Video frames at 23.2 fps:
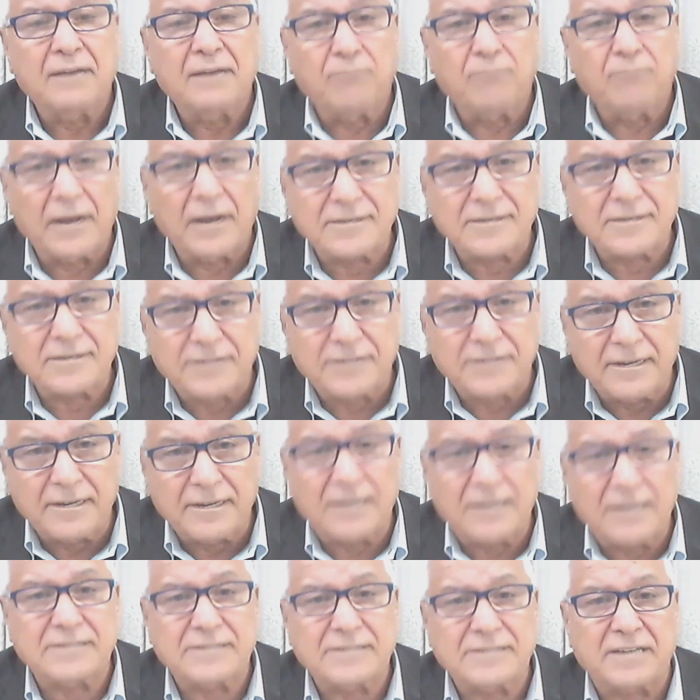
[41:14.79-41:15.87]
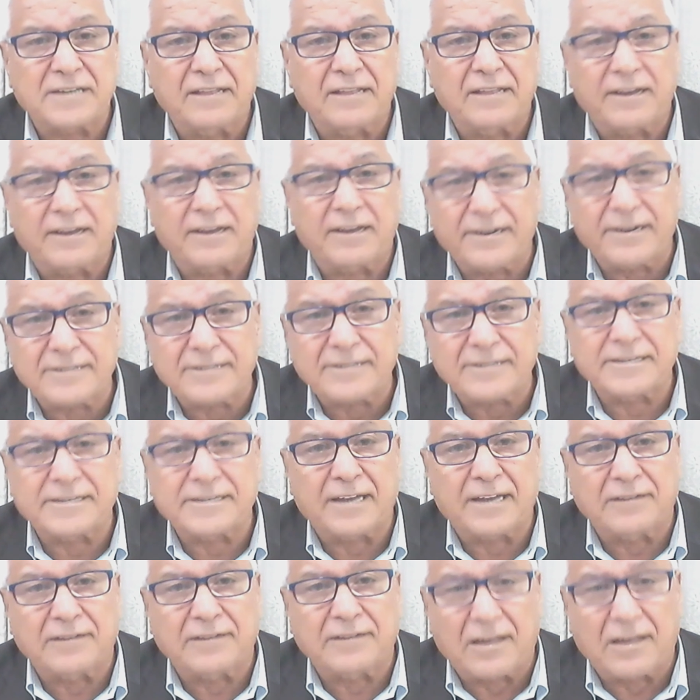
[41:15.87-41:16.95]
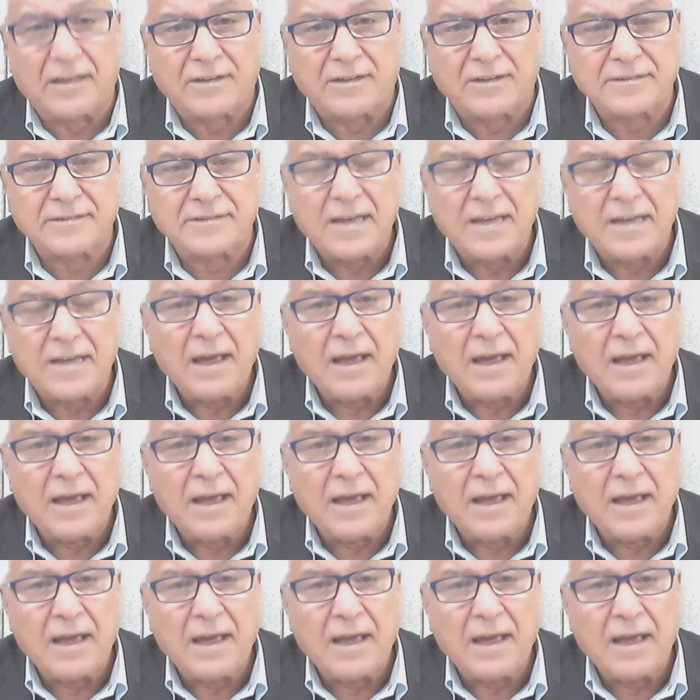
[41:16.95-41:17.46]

Palestinians in the Area C and others.